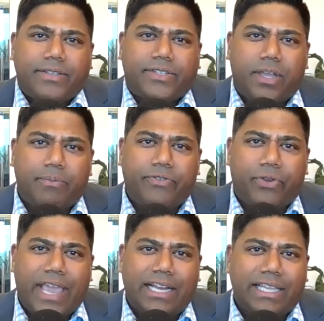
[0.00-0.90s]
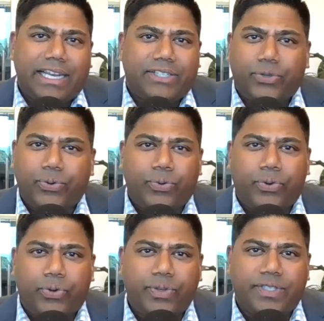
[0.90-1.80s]
some of your analytics,
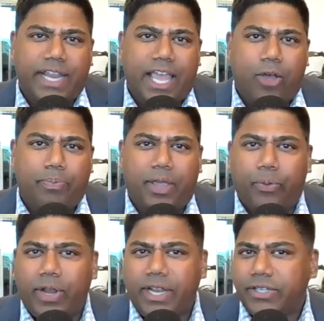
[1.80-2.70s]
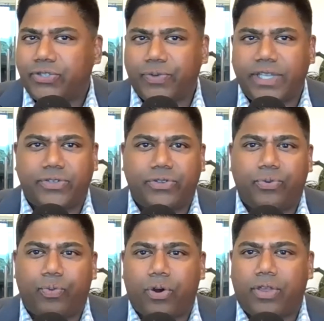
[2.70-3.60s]
who is it helping? What industries are
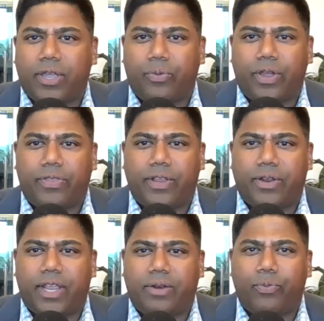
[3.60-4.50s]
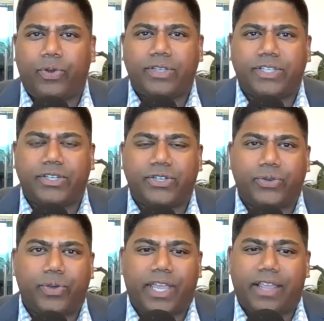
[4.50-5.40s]
you working with, and what is it
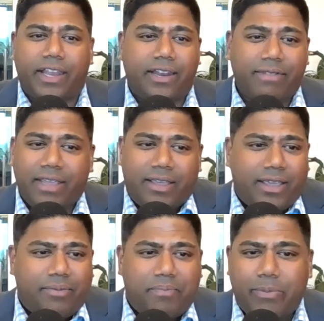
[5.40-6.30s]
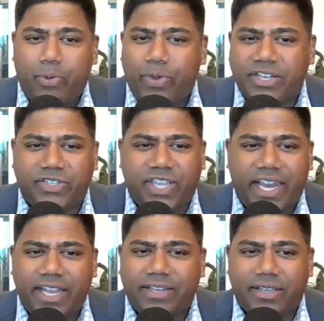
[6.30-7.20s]
doing? And then maybe we can just
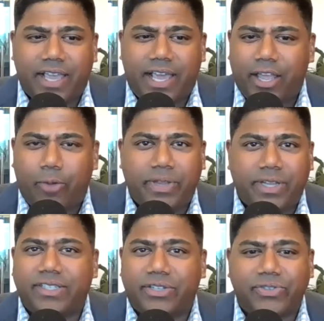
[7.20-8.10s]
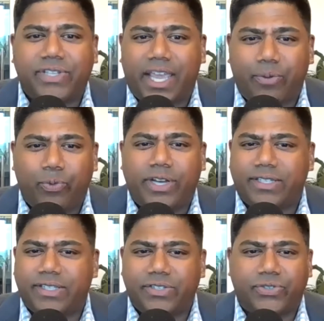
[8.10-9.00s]
get into kind of helping us understand, what
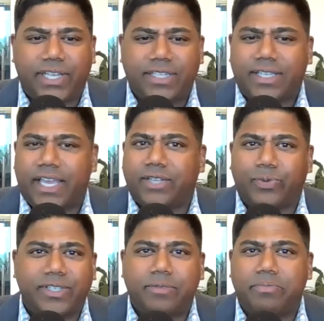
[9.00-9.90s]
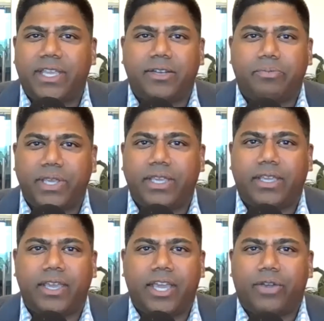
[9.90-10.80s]
is this stress test? What does it mean to
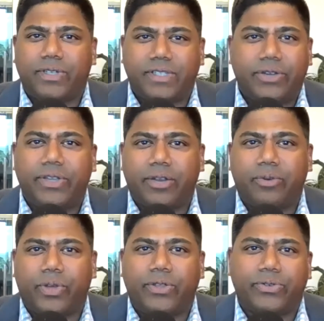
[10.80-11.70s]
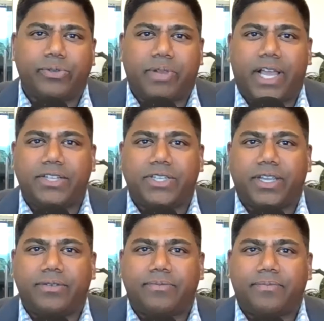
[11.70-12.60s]
be resilient with your supply chain?